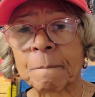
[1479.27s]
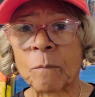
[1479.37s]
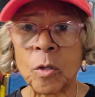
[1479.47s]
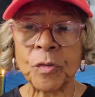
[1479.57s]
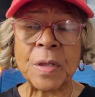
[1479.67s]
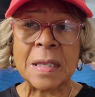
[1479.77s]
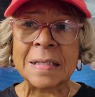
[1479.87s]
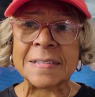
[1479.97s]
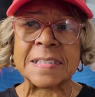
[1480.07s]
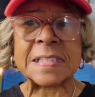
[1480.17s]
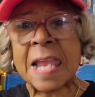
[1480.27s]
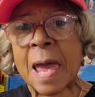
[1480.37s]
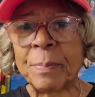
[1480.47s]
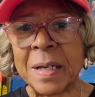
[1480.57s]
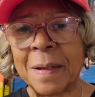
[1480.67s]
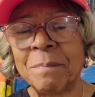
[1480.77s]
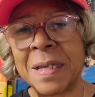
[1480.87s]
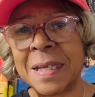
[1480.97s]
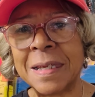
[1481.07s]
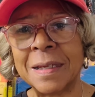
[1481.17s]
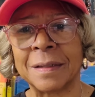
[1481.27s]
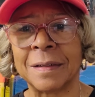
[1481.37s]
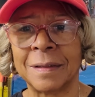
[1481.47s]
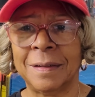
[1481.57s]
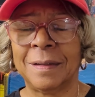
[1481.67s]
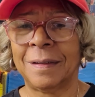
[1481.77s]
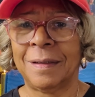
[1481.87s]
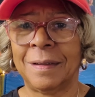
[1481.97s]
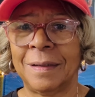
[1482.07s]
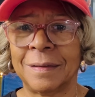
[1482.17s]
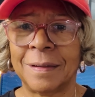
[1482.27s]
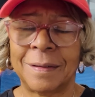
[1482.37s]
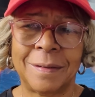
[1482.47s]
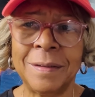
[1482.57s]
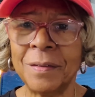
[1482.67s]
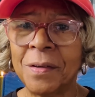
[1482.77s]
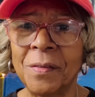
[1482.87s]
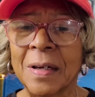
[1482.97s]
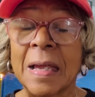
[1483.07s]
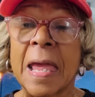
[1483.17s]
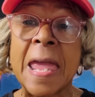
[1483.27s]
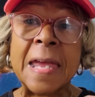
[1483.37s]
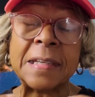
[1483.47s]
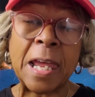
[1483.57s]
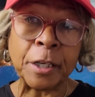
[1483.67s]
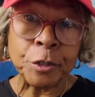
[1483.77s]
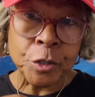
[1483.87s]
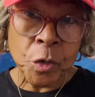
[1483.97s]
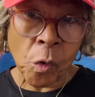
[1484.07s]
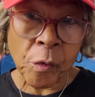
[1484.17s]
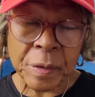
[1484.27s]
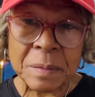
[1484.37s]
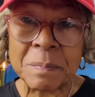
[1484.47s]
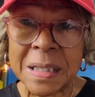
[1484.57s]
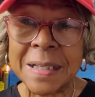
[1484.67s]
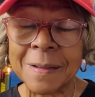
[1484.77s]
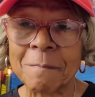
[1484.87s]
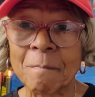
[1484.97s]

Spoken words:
You see, snapping at me and, and ignoring me.